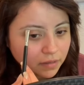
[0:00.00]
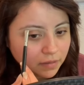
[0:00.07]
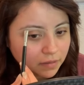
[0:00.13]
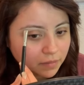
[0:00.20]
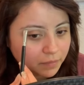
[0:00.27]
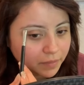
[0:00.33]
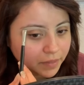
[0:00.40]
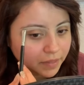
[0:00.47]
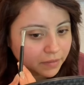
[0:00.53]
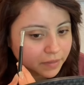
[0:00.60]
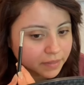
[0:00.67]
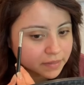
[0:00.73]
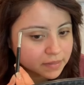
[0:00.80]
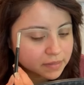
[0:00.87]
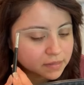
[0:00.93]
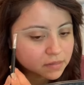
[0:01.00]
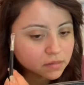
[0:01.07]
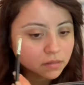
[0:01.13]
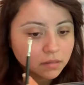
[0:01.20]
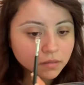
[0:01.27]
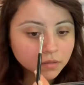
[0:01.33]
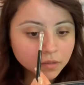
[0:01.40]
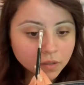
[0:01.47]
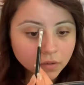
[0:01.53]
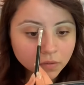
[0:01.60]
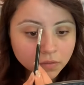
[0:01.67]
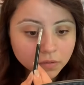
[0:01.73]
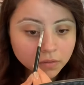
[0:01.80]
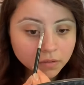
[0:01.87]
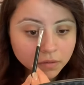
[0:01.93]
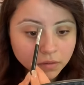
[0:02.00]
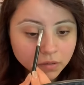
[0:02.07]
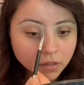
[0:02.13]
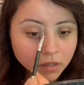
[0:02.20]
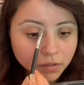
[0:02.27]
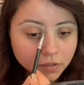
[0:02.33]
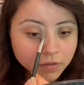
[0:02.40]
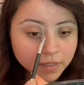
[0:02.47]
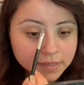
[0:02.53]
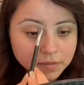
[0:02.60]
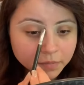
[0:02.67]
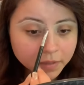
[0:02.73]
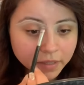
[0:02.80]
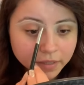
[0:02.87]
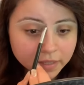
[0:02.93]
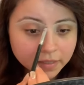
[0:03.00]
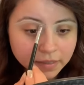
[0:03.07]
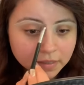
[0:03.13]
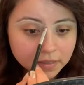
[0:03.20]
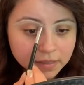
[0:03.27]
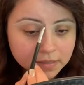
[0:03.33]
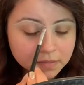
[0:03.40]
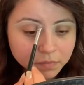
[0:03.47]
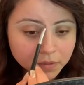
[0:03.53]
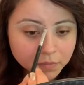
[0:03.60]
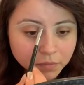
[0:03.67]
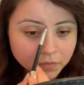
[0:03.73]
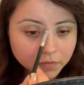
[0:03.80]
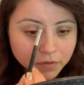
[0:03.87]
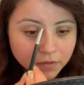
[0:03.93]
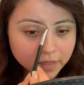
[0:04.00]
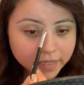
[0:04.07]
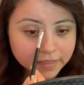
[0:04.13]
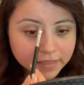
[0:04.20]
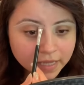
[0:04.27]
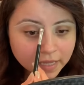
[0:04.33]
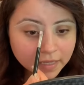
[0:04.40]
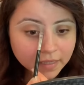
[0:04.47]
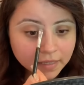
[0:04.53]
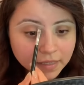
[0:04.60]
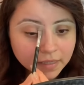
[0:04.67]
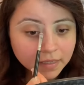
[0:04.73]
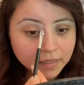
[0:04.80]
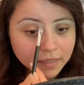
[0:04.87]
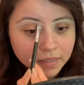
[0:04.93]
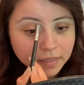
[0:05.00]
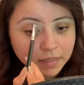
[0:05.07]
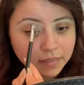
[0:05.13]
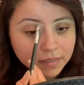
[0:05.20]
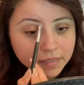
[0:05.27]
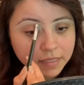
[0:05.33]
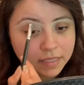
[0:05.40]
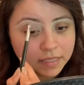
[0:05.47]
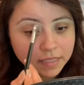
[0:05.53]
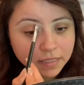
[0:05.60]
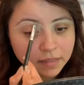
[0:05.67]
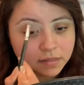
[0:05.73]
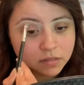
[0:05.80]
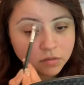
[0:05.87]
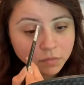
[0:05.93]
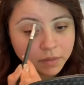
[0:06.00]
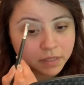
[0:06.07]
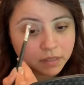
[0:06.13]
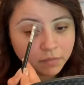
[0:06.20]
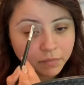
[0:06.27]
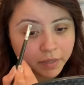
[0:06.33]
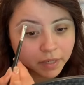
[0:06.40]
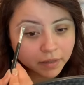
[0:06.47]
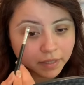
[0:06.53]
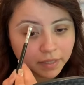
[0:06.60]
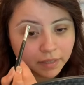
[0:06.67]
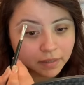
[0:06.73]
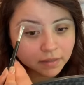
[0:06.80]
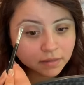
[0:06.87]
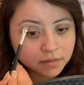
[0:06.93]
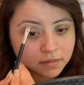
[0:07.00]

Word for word: the parents, you know, or on you as a parent because people feel like that need to be comparing.